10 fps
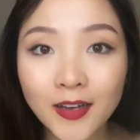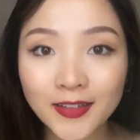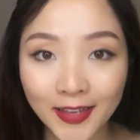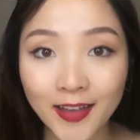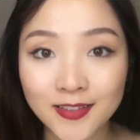
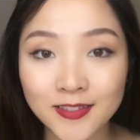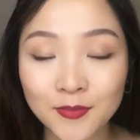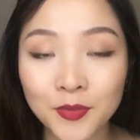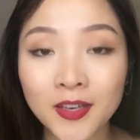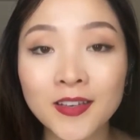
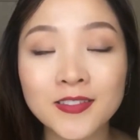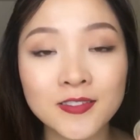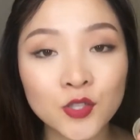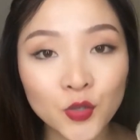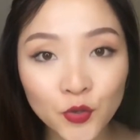Yes, because
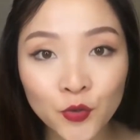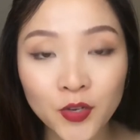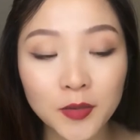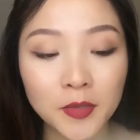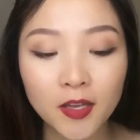it's too
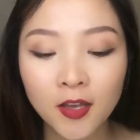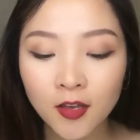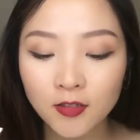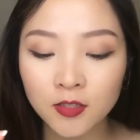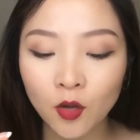
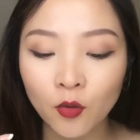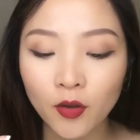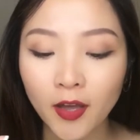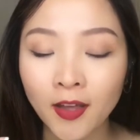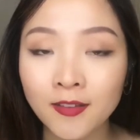creamy,
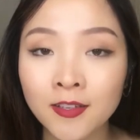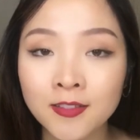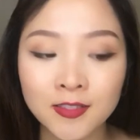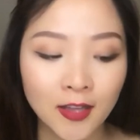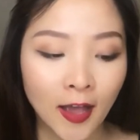so it
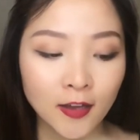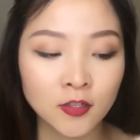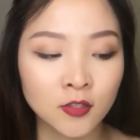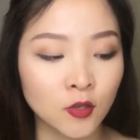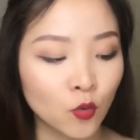doesn't
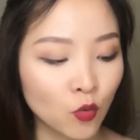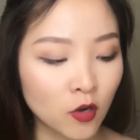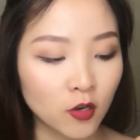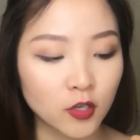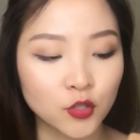actually
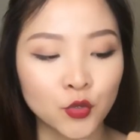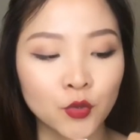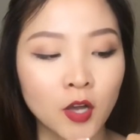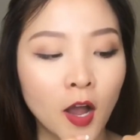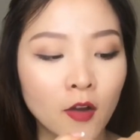work
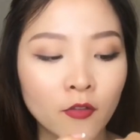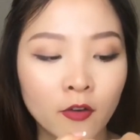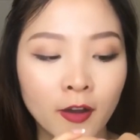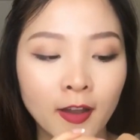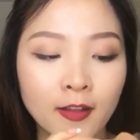to
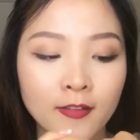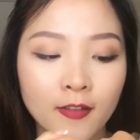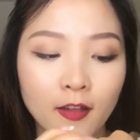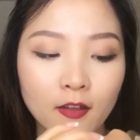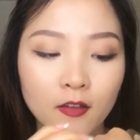cover
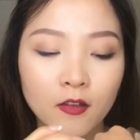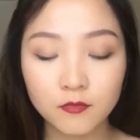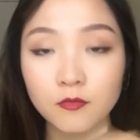anything.